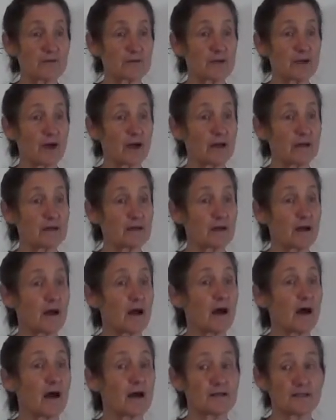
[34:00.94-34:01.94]
overnight.
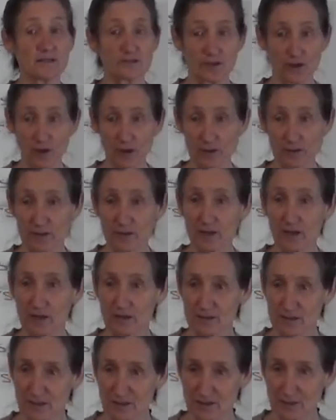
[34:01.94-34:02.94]
I did the hot and
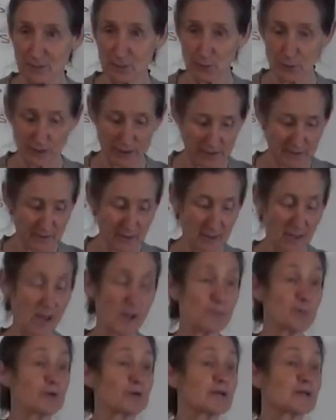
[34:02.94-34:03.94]
colds in the morning. Then
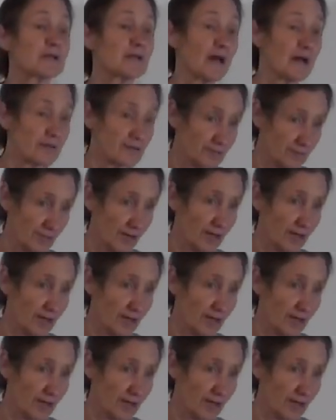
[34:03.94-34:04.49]
I put another